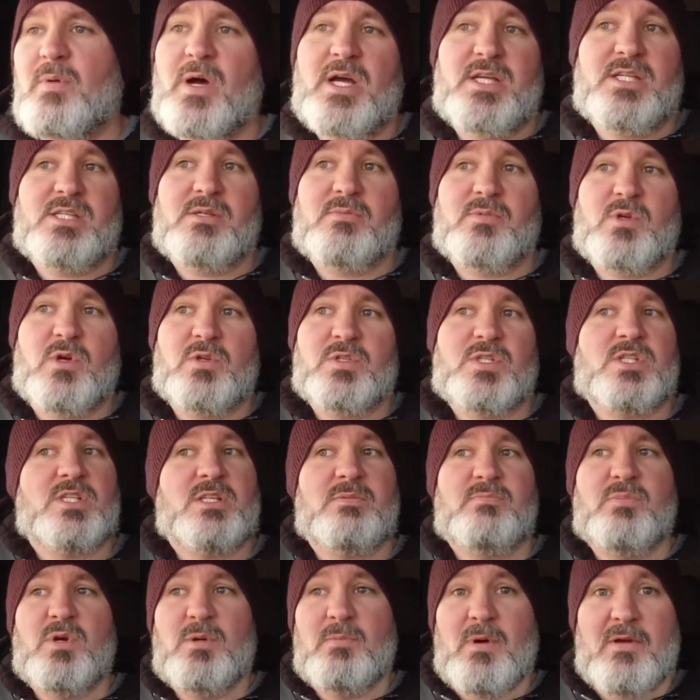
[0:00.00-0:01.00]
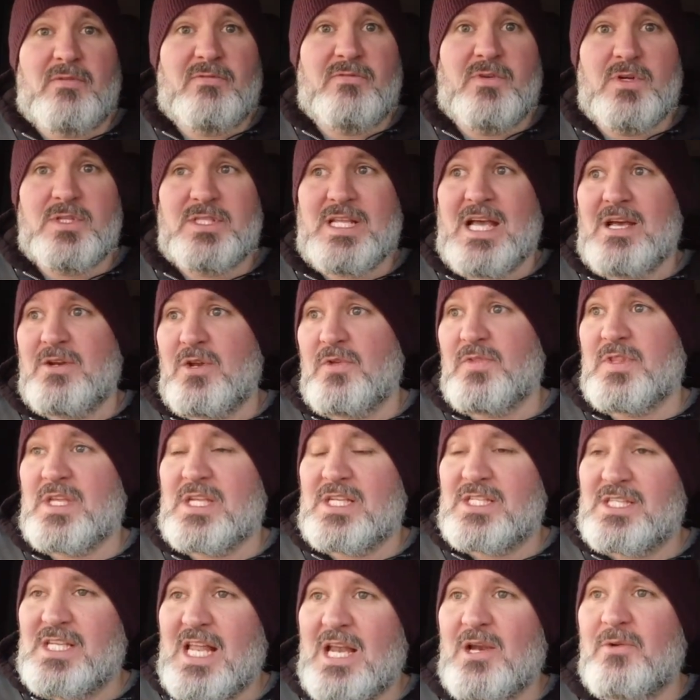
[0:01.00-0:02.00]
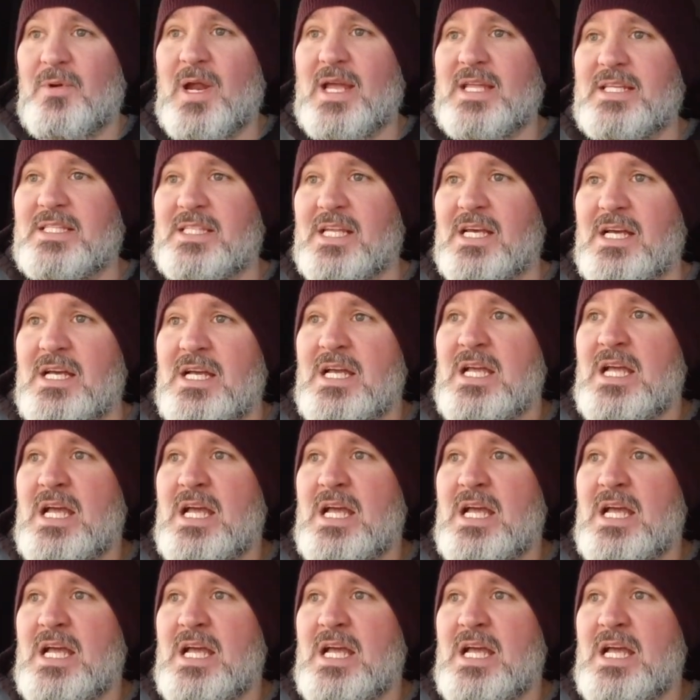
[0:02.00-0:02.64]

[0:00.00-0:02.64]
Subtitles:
I subconsciously put my foot down on the accelerator,